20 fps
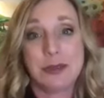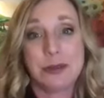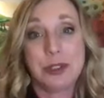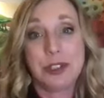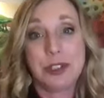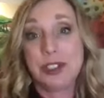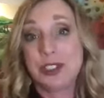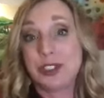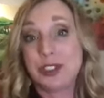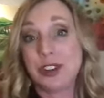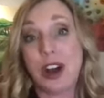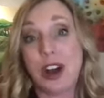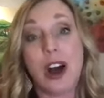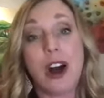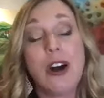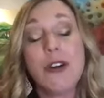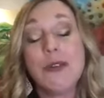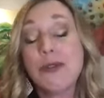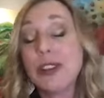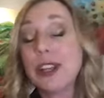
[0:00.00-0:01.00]
which
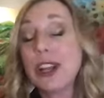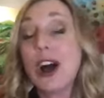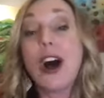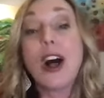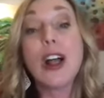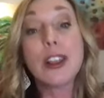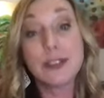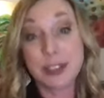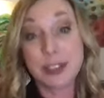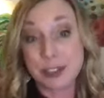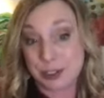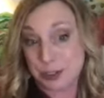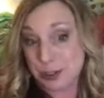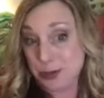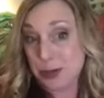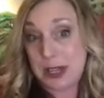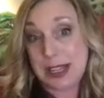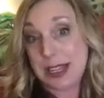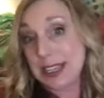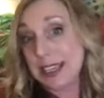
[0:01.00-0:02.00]
hopefully all of us are
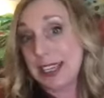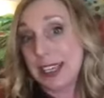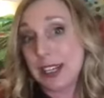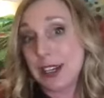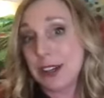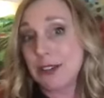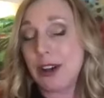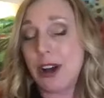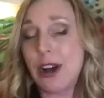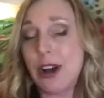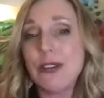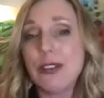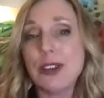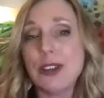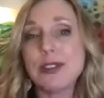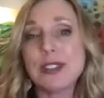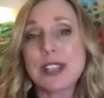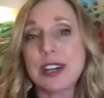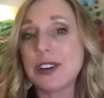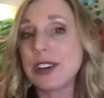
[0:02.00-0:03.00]
willing, you know, all
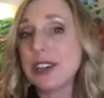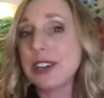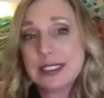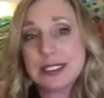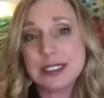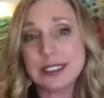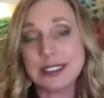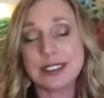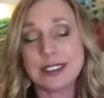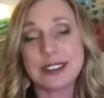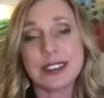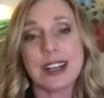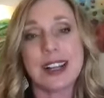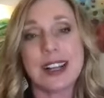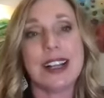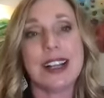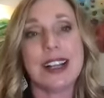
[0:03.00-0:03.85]
those that are his